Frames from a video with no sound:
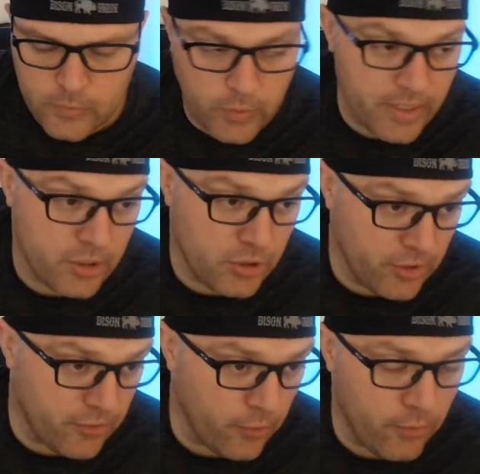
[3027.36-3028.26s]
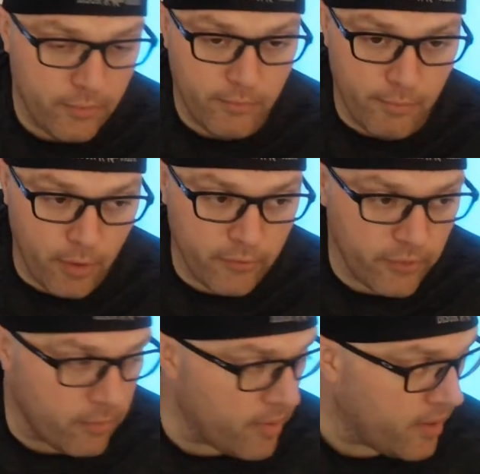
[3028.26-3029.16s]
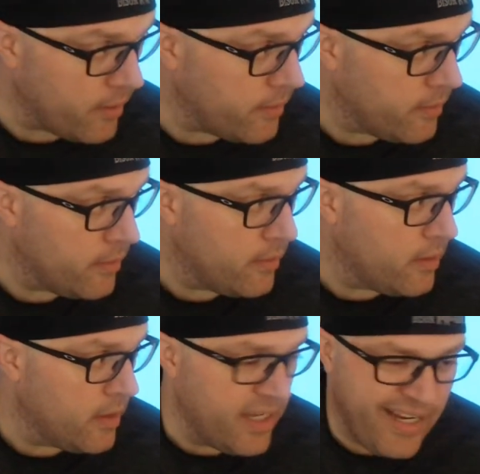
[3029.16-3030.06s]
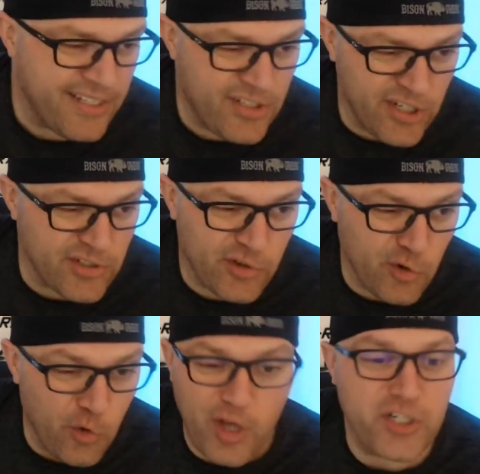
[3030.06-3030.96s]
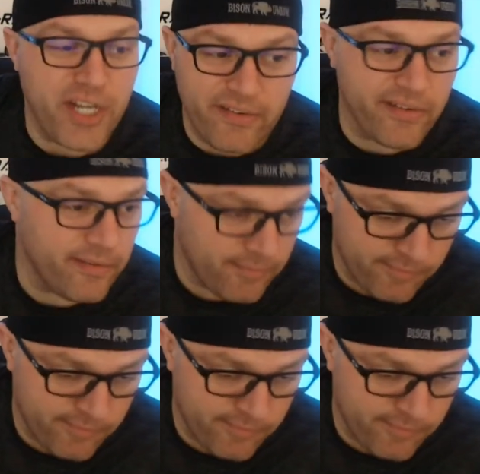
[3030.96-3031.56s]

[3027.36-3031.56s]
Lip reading: What they should do, personal opinion, is just crush it.